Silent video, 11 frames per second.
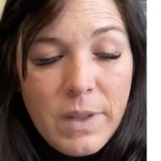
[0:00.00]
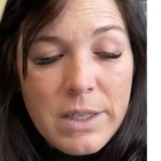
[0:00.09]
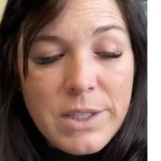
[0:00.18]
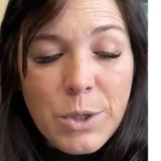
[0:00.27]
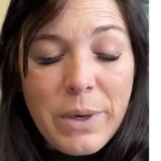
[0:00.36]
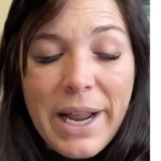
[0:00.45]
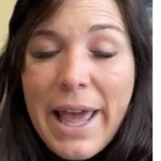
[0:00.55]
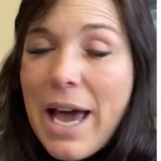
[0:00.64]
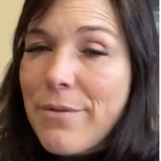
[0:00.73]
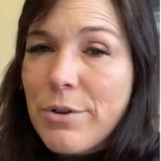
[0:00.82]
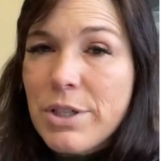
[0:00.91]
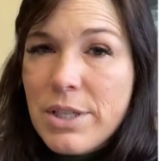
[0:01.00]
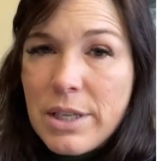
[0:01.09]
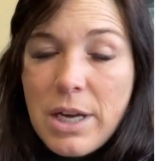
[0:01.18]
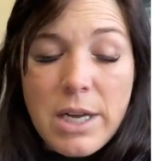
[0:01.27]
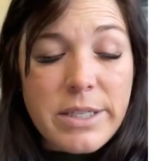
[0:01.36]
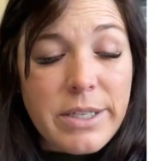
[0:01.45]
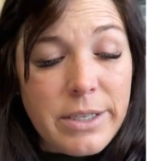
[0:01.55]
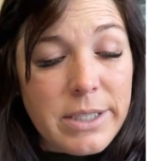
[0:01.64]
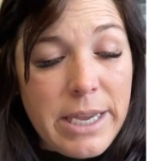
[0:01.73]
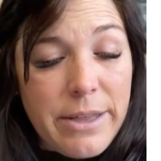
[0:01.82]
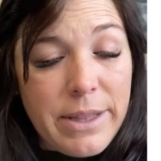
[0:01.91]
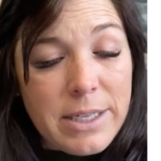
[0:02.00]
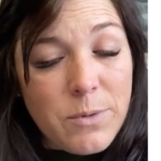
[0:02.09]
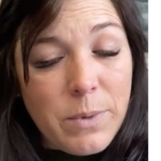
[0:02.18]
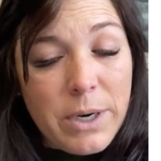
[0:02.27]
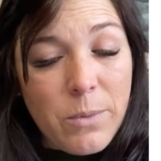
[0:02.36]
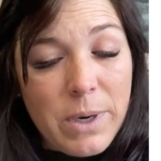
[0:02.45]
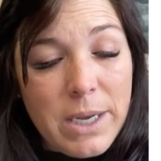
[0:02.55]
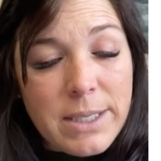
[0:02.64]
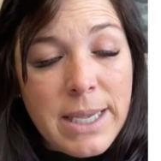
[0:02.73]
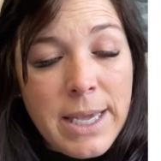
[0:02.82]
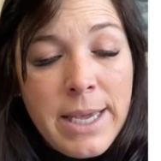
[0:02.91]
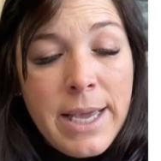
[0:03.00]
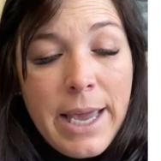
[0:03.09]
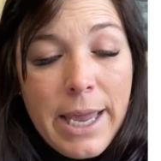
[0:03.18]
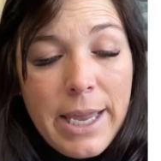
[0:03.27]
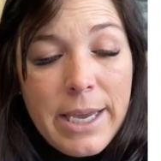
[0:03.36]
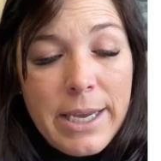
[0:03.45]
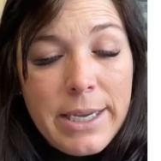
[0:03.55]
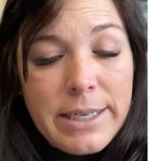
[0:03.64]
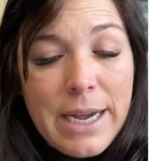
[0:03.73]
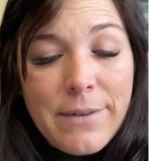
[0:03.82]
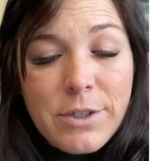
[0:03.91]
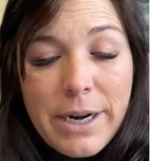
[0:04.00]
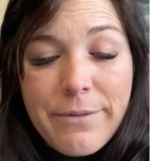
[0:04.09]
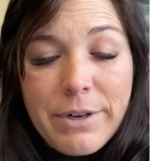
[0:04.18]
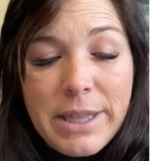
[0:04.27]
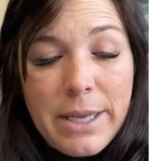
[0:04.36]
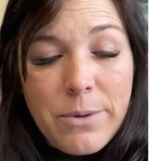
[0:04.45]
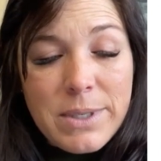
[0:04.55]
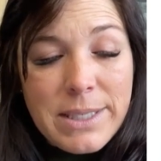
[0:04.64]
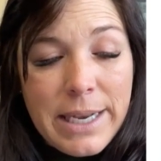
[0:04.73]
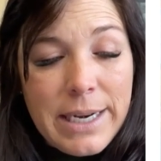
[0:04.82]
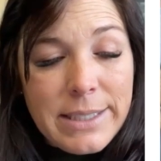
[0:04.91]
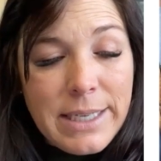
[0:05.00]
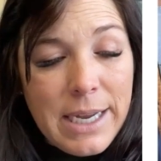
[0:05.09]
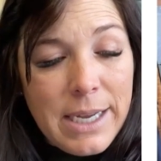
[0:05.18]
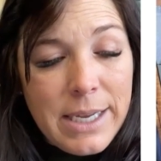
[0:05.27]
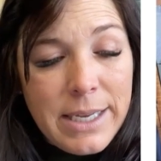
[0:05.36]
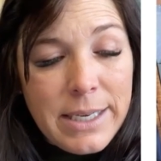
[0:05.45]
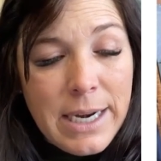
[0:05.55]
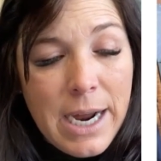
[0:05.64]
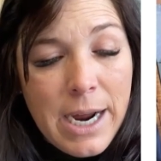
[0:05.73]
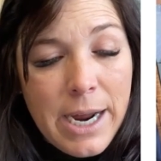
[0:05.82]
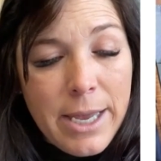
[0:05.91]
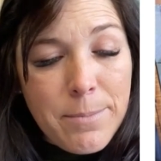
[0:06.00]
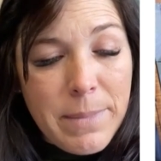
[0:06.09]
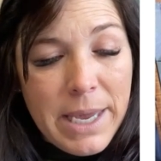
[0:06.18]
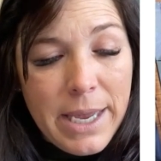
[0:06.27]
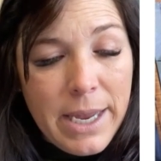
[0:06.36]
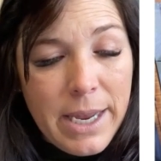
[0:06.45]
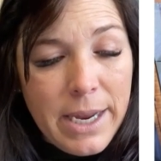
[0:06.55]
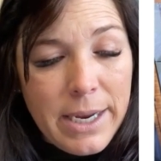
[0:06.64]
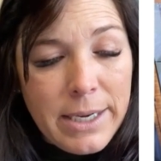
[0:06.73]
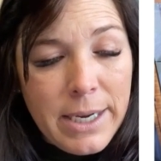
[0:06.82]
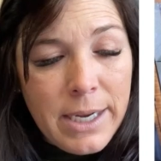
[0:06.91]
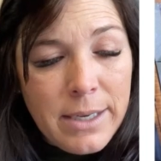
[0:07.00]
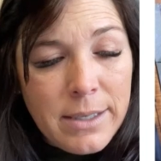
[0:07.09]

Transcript: So when I averaged the cost of goods out, that's what it was. And after everything was said and done, I made,